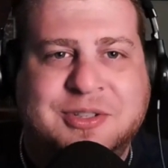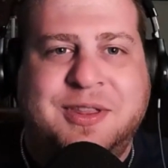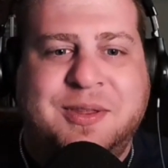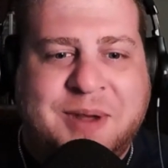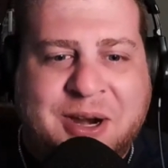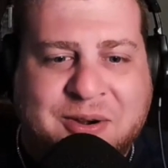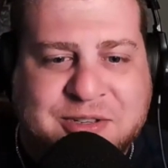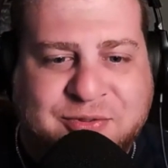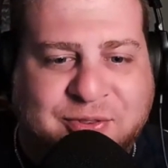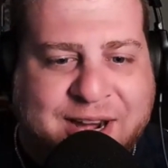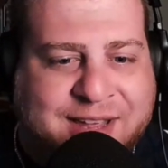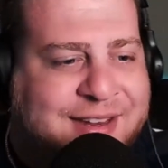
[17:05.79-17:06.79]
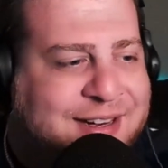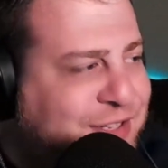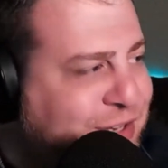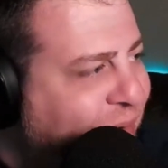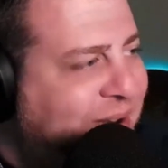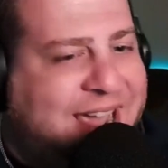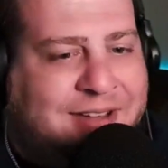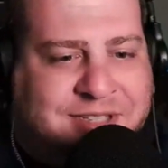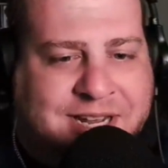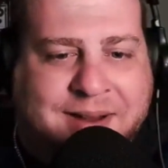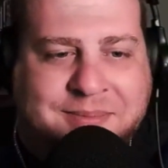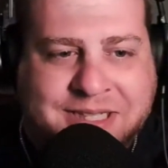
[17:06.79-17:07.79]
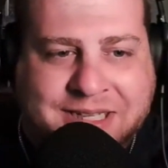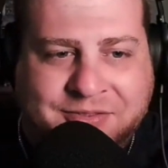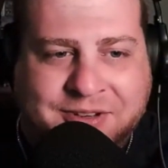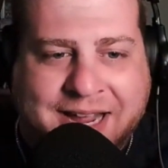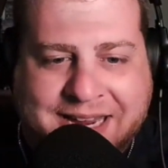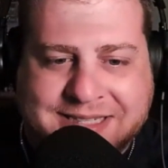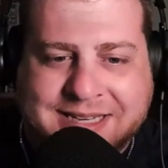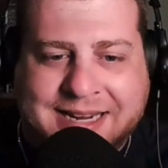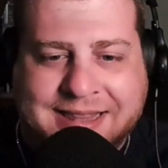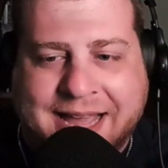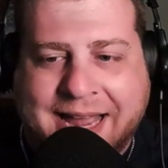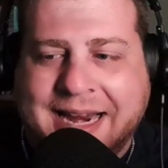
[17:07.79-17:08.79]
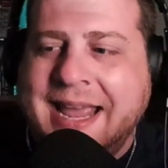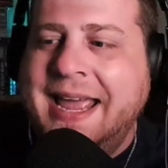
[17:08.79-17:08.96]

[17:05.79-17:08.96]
And the Mariners, frankly, don't have time to give guys like that